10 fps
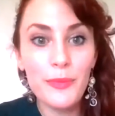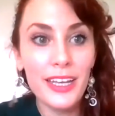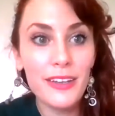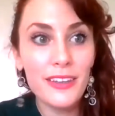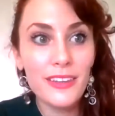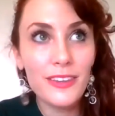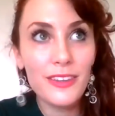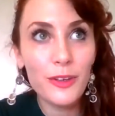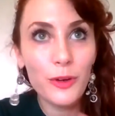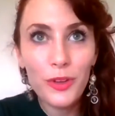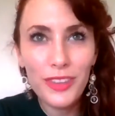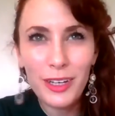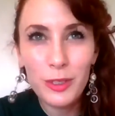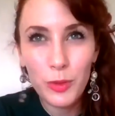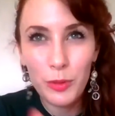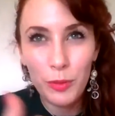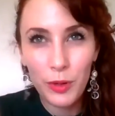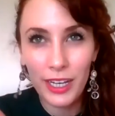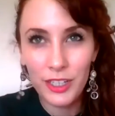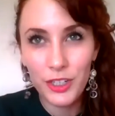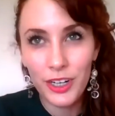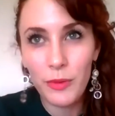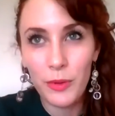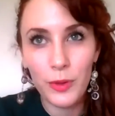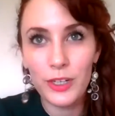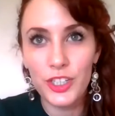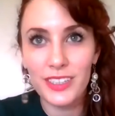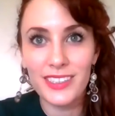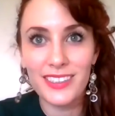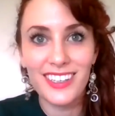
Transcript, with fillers: but the cool thing was when we were interning we weren't just